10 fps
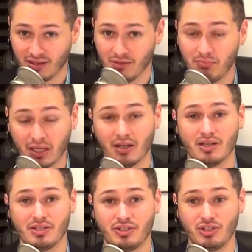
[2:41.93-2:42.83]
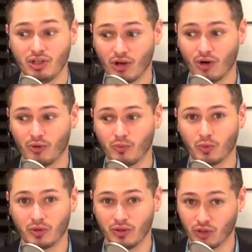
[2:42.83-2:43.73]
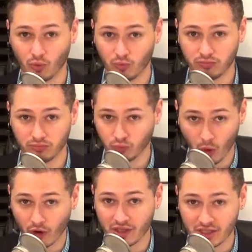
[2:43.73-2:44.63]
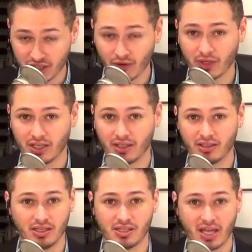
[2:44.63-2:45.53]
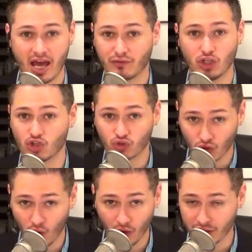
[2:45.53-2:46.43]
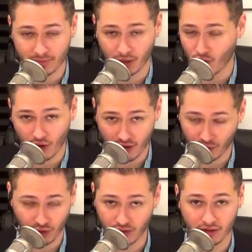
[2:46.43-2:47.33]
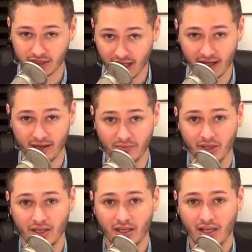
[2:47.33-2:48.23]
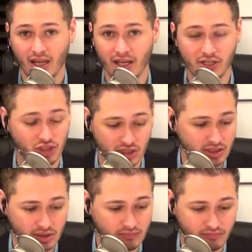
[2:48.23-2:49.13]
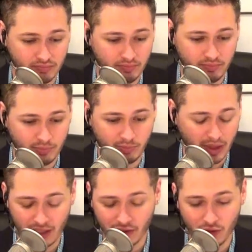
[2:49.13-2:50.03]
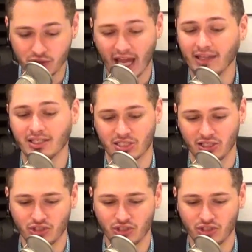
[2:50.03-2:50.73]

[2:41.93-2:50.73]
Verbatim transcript: because, you know, we're the war in Syria is out of control and it's been going on for a long time and it's just been in the news endlessly.